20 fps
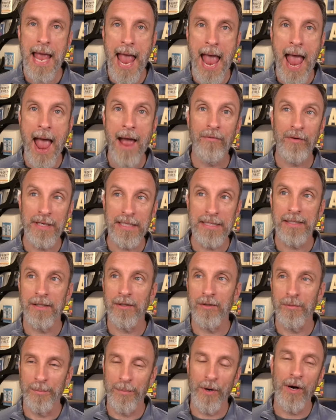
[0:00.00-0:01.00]
every
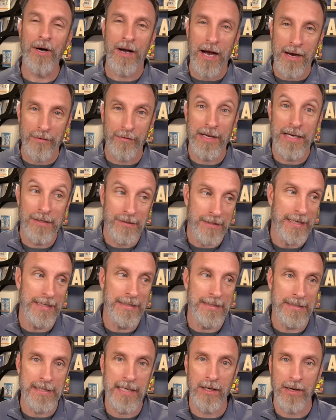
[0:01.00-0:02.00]
single book I've here's the hidden
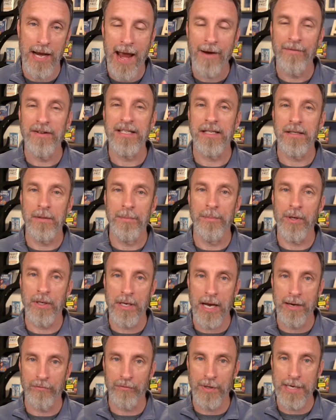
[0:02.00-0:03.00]
secret. Every single book
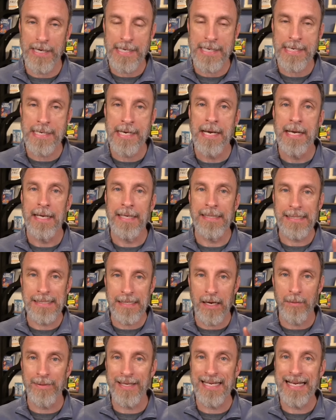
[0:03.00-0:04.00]
I've written is
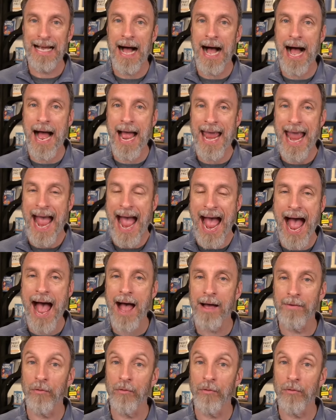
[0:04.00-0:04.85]
something I have